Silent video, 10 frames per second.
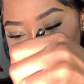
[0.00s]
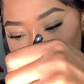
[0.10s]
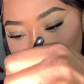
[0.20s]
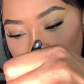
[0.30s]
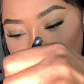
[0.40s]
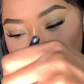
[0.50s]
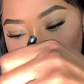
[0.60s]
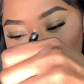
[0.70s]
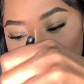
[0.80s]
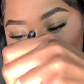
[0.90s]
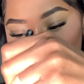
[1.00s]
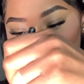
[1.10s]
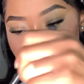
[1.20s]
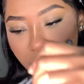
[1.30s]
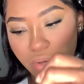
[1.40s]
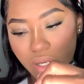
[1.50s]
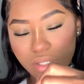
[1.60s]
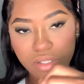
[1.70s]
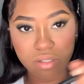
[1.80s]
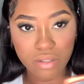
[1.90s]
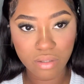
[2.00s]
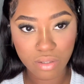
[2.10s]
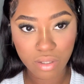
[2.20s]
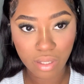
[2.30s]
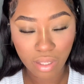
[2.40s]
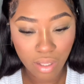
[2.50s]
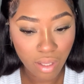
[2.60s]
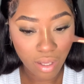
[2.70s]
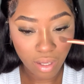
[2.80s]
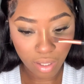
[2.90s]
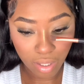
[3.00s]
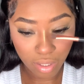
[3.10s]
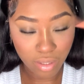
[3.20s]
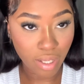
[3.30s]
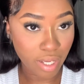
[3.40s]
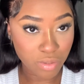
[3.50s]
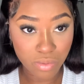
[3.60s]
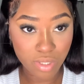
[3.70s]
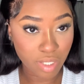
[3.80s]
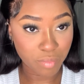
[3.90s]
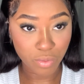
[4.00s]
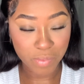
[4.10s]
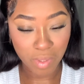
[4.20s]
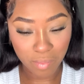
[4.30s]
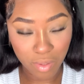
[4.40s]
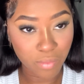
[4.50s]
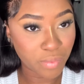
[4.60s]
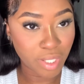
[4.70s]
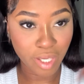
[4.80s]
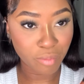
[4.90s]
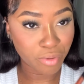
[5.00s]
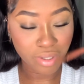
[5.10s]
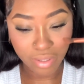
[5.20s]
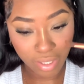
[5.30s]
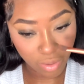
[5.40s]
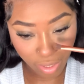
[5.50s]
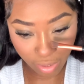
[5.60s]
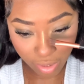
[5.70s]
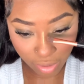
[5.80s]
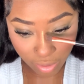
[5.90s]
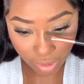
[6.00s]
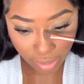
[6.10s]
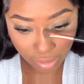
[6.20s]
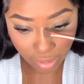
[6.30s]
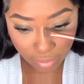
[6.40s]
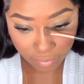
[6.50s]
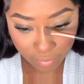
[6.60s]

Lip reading: Just find a skinny slim brush, and I do slim nose, baby. We ain't breathing. It need to look like that.